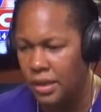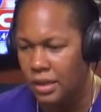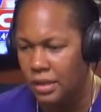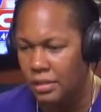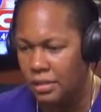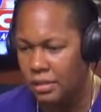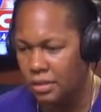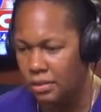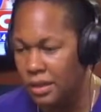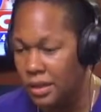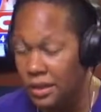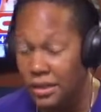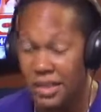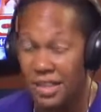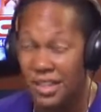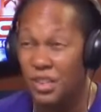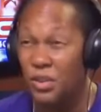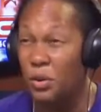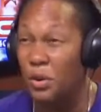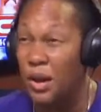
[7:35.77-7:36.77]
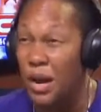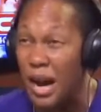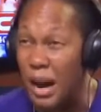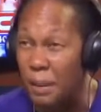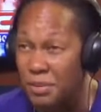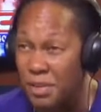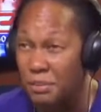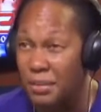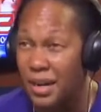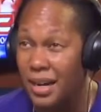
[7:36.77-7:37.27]
strengthened or
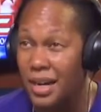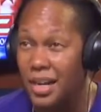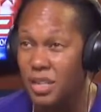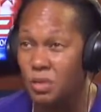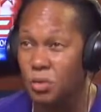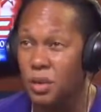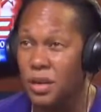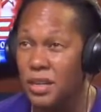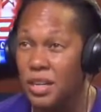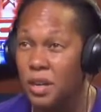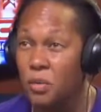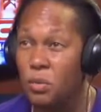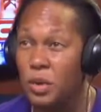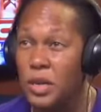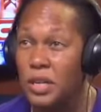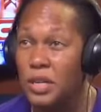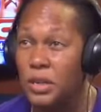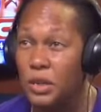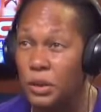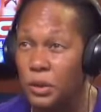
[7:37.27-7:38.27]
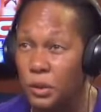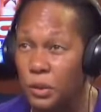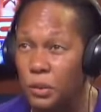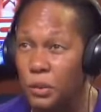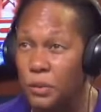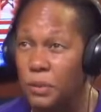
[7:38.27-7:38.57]
optimized? What can we do?